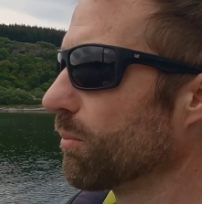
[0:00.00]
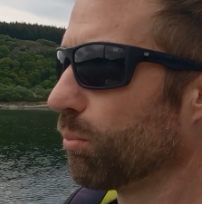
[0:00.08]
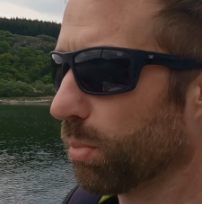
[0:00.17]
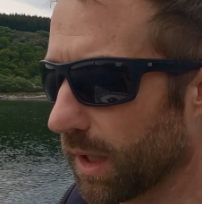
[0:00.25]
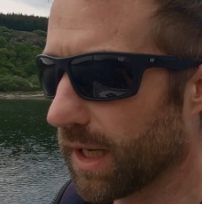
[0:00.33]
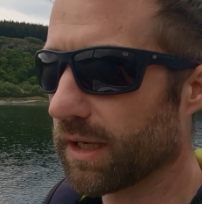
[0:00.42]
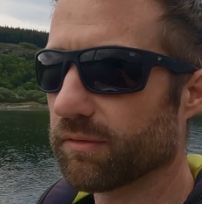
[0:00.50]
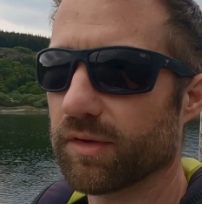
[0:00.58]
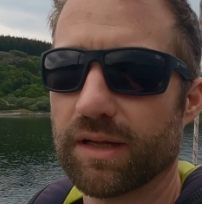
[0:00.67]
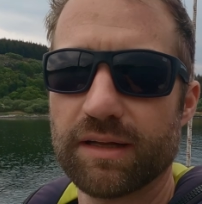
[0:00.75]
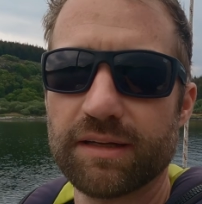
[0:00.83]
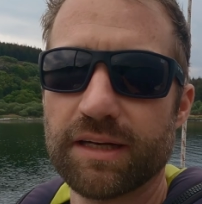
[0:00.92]
But
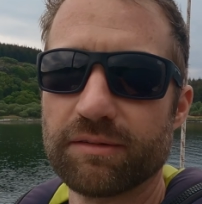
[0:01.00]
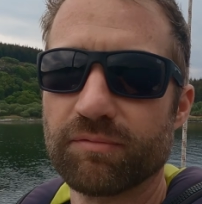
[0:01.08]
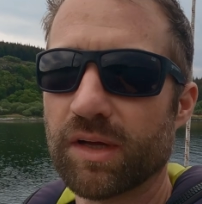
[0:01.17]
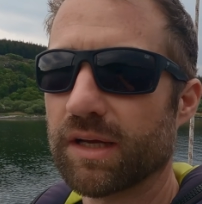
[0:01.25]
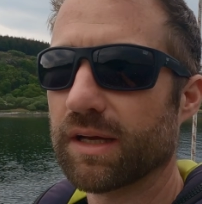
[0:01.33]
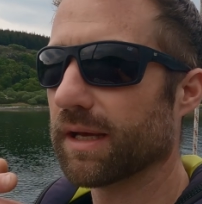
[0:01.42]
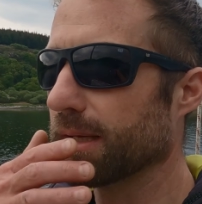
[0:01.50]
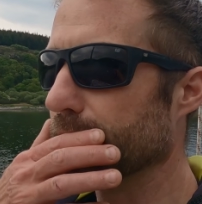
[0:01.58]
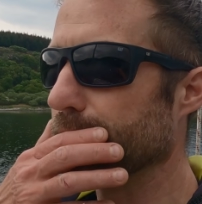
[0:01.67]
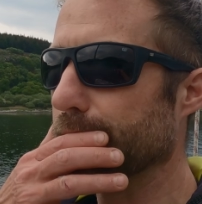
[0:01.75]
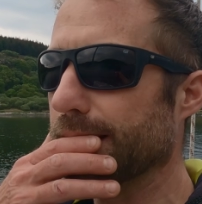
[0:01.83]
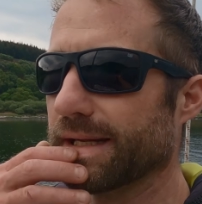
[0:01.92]
you know,
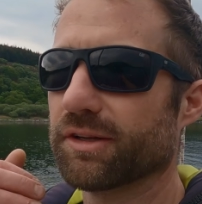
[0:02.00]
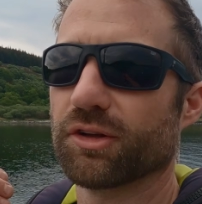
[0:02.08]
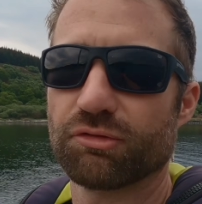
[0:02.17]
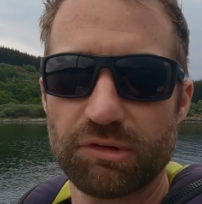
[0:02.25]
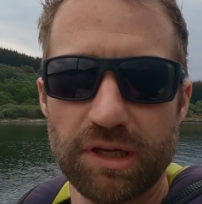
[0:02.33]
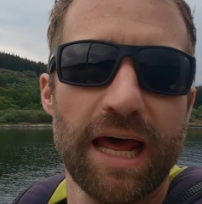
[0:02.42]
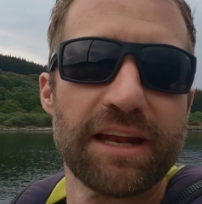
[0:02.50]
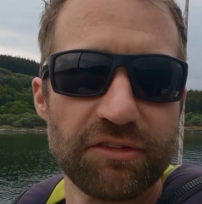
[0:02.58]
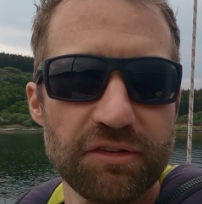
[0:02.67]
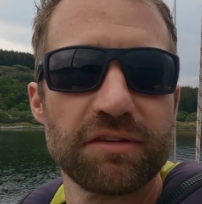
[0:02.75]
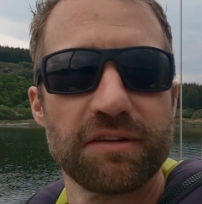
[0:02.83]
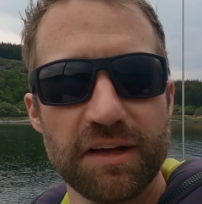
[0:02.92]
it does
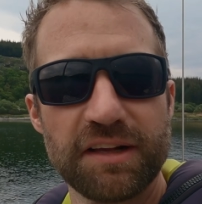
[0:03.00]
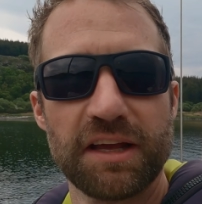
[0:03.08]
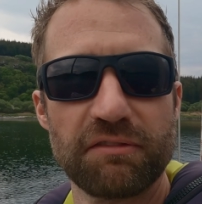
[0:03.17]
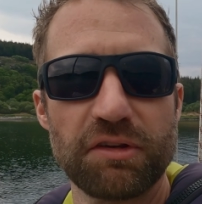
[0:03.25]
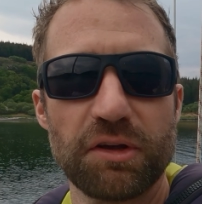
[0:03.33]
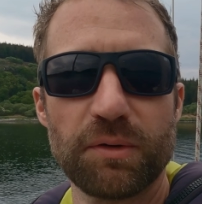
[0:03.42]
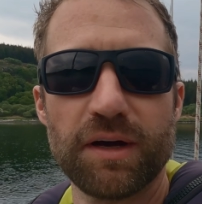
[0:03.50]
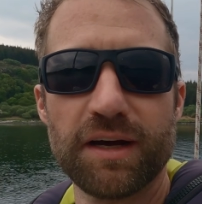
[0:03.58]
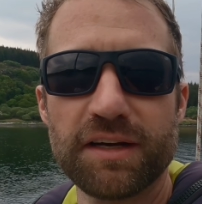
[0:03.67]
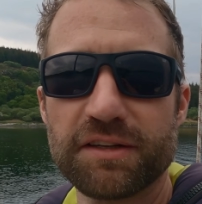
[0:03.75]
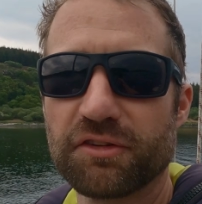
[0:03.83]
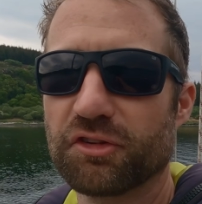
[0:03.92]
relent and give you
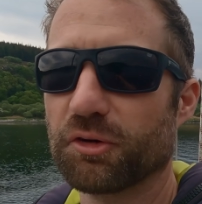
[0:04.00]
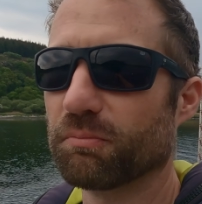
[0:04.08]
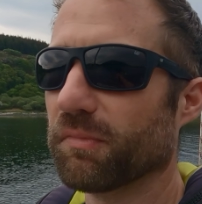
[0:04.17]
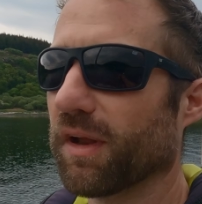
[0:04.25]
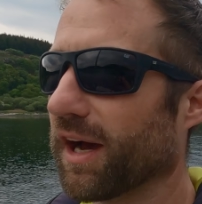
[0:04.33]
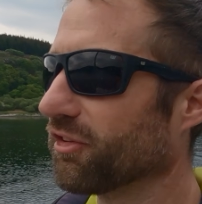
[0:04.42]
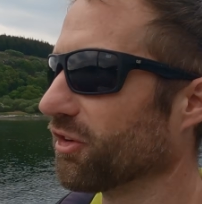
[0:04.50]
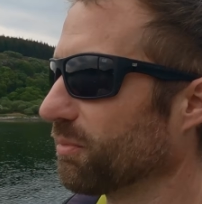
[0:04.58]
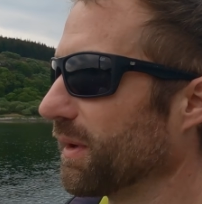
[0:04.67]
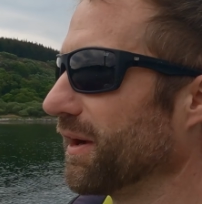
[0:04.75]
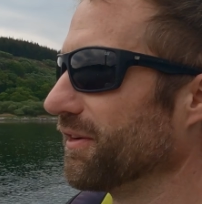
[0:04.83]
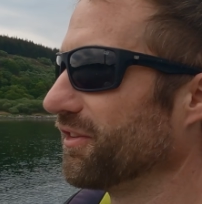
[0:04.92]
some nice
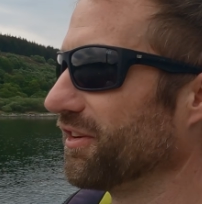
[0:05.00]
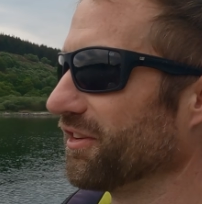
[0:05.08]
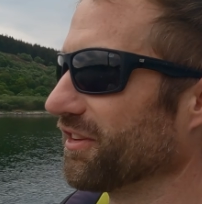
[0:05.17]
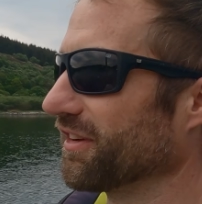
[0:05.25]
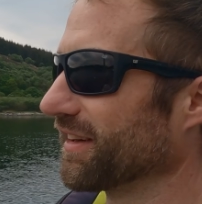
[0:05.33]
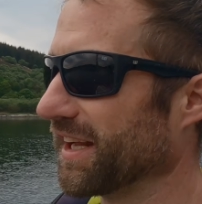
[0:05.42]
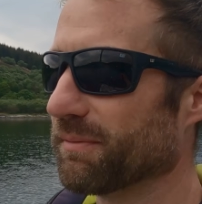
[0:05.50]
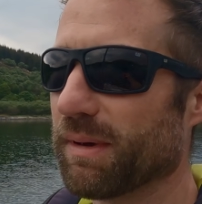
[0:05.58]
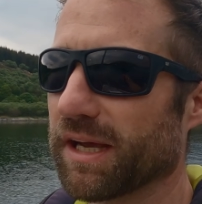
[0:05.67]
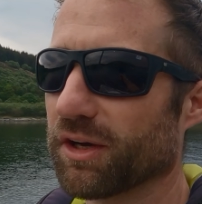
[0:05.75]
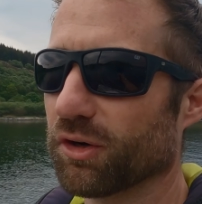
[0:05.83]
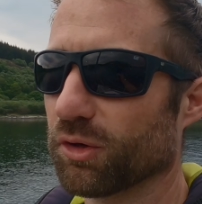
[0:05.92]
experiences that kind of
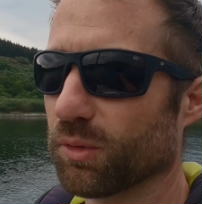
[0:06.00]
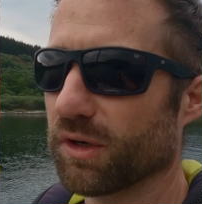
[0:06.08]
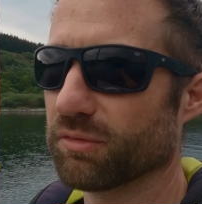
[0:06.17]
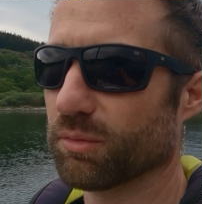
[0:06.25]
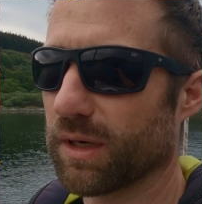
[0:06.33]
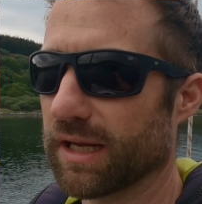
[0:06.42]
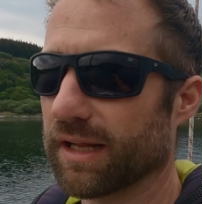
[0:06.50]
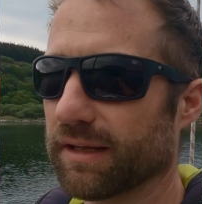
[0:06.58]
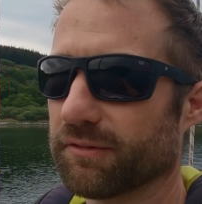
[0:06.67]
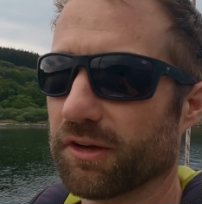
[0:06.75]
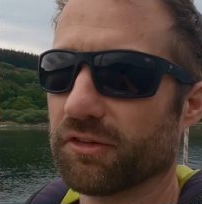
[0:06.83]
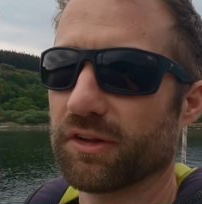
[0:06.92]
make it all worthwhile.
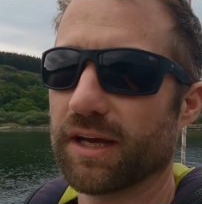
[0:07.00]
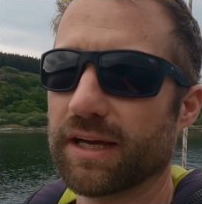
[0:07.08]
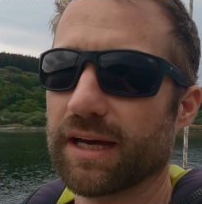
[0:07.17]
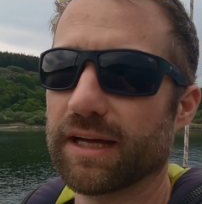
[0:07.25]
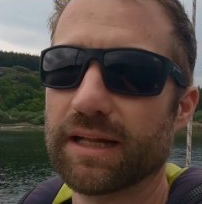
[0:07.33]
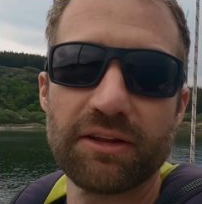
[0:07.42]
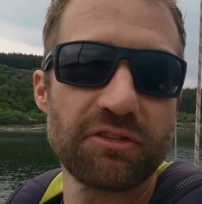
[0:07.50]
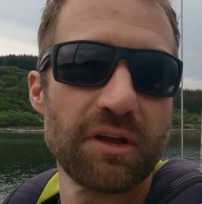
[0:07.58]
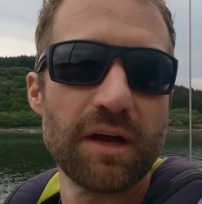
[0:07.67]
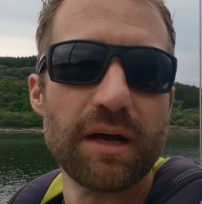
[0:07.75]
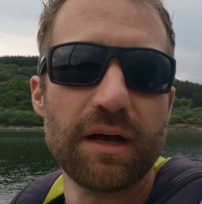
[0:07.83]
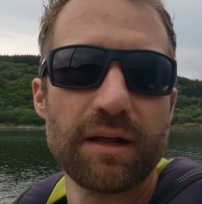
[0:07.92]
I've got to say, yeah, last
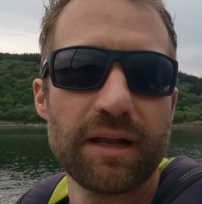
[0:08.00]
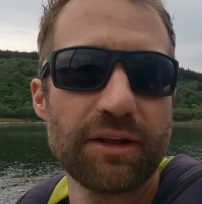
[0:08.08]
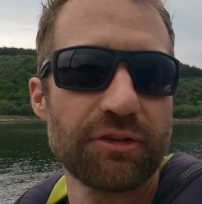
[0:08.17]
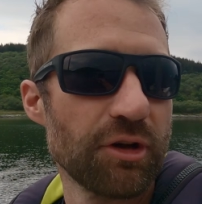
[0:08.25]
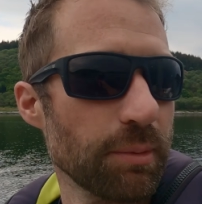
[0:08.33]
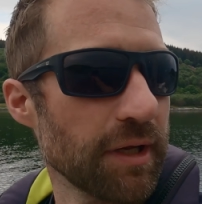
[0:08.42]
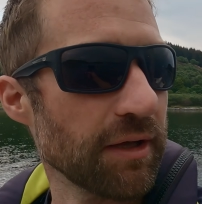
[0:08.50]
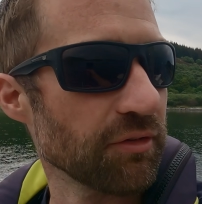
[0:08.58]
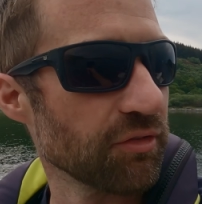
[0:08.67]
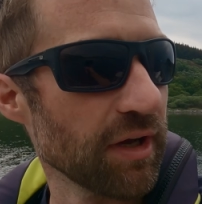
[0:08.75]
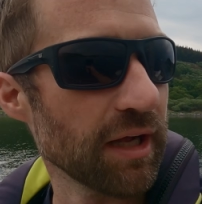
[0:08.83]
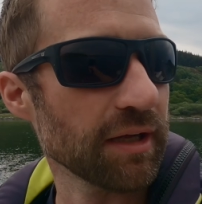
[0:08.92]
couple of days of
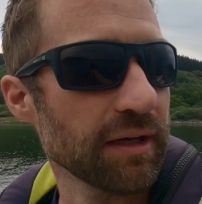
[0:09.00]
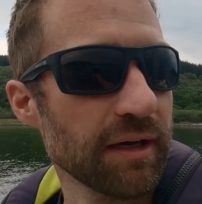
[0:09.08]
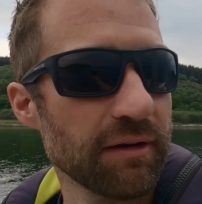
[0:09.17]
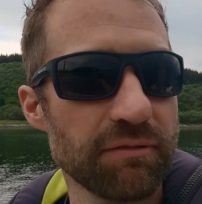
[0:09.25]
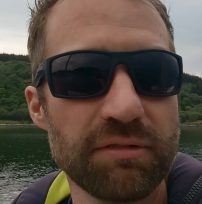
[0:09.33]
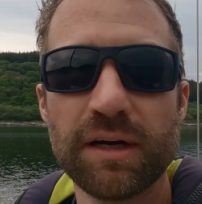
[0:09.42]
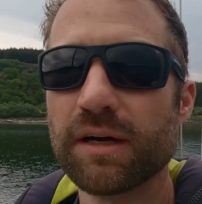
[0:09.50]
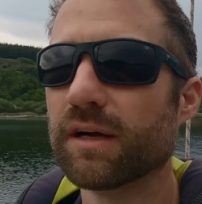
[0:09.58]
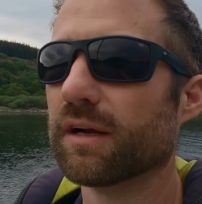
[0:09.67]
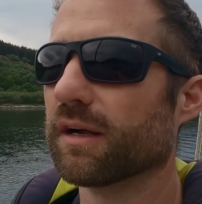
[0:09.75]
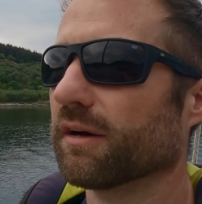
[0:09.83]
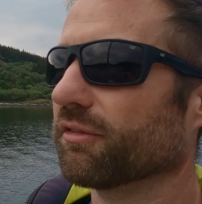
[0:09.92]
sailing have
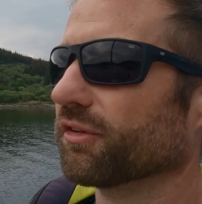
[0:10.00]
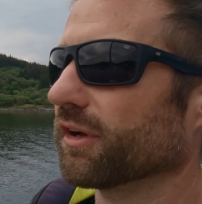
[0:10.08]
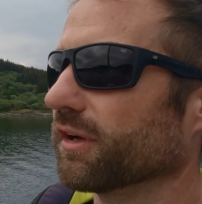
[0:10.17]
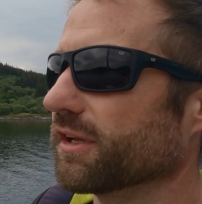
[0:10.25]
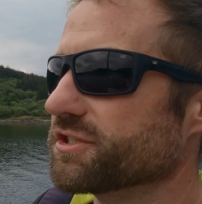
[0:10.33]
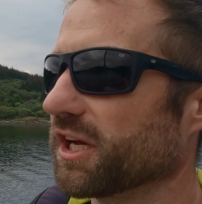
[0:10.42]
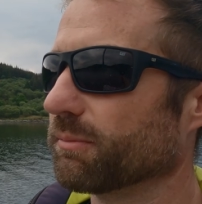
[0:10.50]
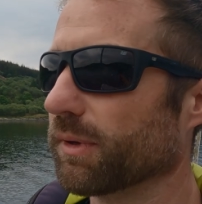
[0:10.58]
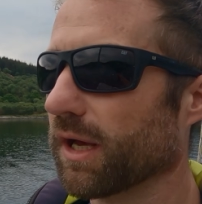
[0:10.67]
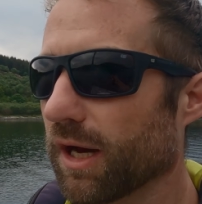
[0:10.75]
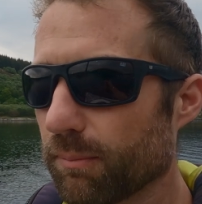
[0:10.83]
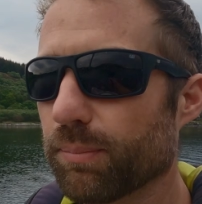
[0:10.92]
certainly G'd
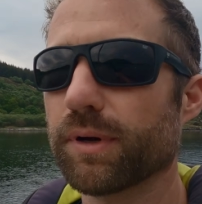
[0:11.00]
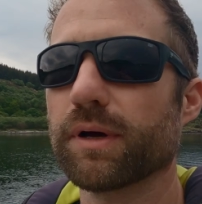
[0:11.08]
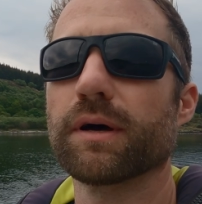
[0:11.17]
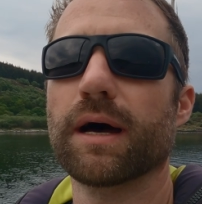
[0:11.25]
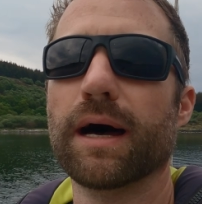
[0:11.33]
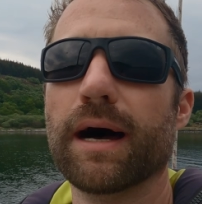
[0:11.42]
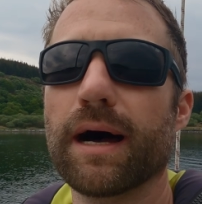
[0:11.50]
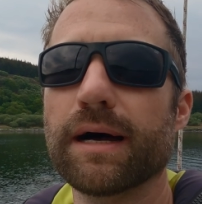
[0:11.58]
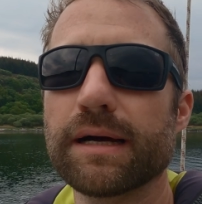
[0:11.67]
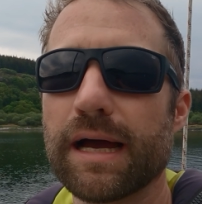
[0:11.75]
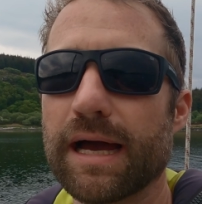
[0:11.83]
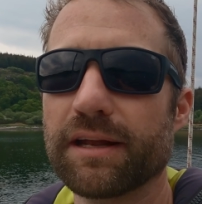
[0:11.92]
me up
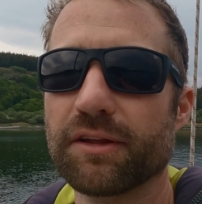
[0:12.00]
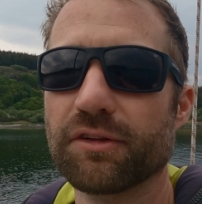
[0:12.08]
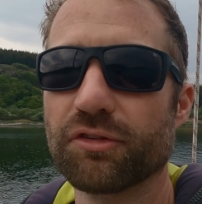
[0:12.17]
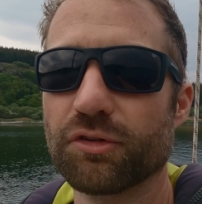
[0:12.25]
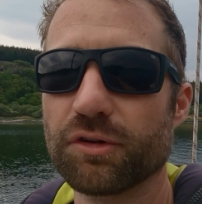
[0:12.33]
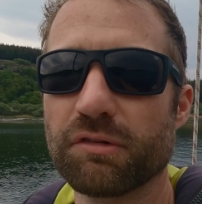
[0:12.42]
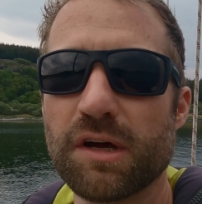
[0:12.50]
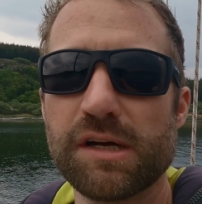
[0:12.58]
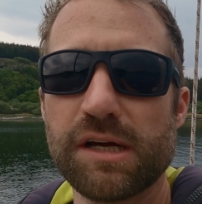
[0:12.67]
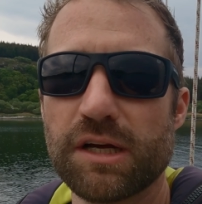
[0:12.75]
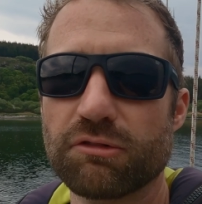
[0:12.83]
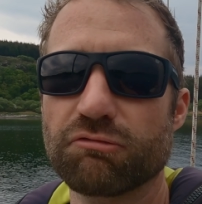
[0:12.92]
and has sort of
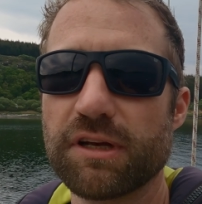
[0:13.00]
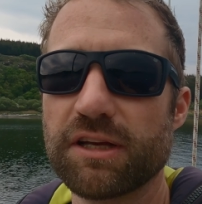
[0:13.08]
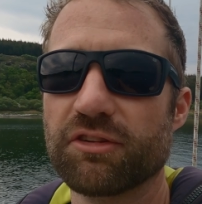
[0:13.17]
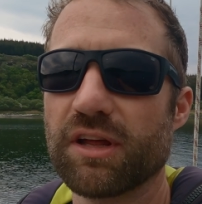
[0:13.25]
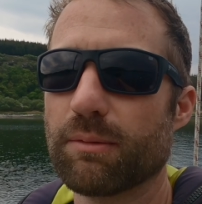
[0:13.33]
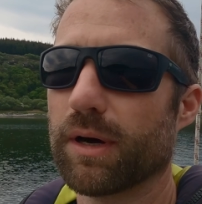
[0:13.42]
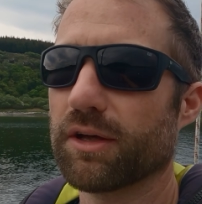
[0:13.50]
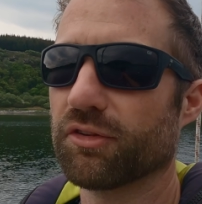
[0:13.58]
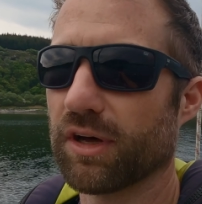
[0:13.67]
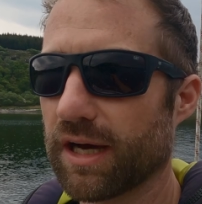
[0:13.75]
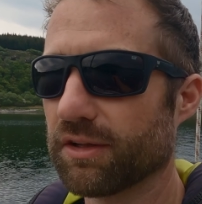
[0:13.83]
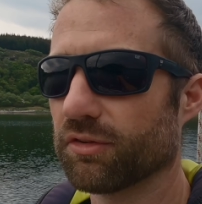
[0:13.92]
reset my
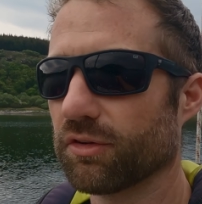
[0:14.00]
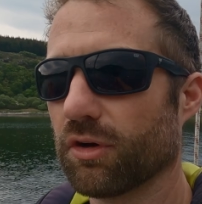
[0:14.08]
sights and